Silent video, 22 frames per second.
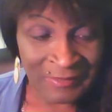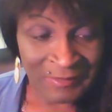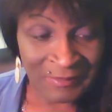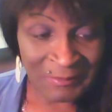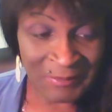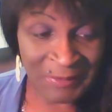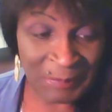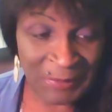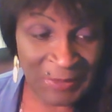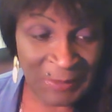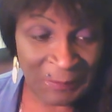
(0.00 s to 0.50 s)

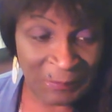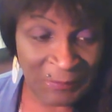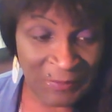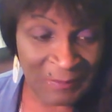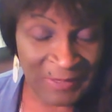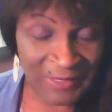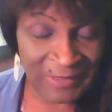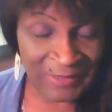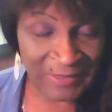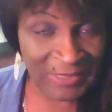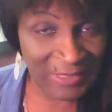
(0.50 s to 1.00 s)
But people in
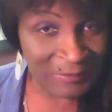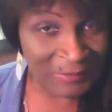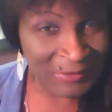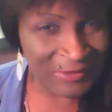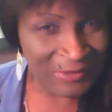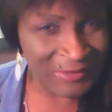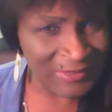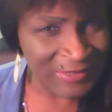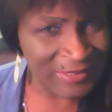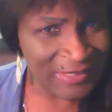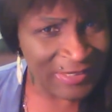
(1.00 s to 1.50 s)
my
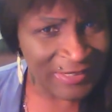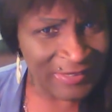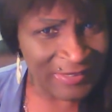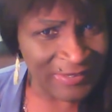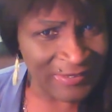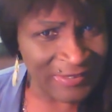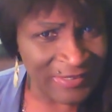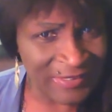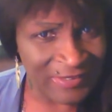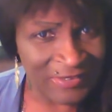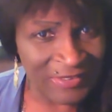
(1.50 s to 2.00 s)
neighborhood now,
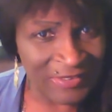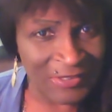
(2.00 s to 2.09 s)
like,